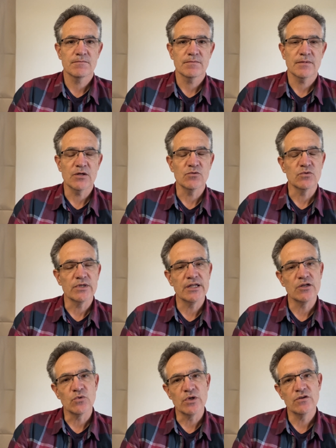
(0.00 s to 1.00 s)
That getting
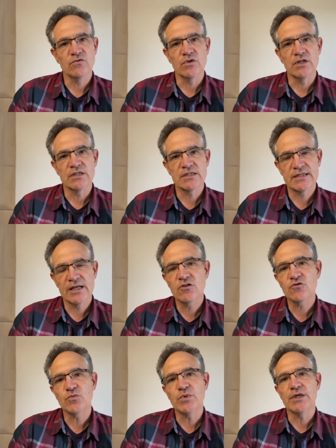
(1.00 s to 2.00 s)
rid of would
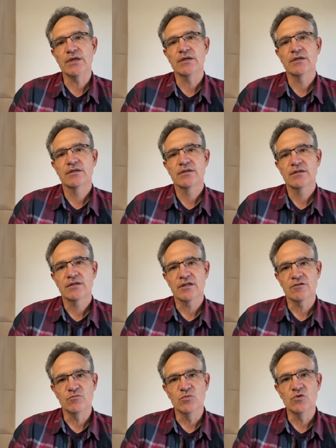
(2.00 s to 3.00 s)
itself be a
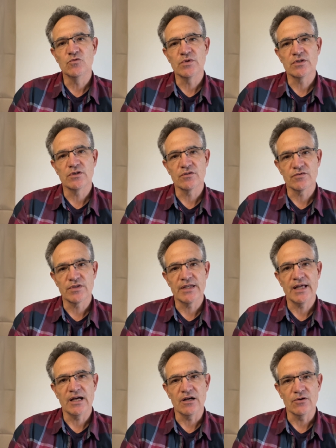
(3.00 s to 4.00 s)
movement of the
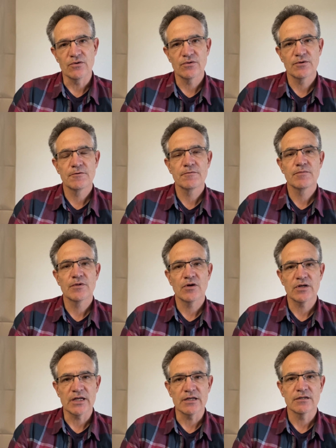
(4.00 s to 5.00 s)
now.
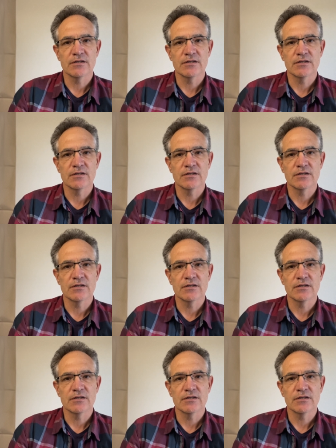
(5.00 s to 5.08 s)
Okay.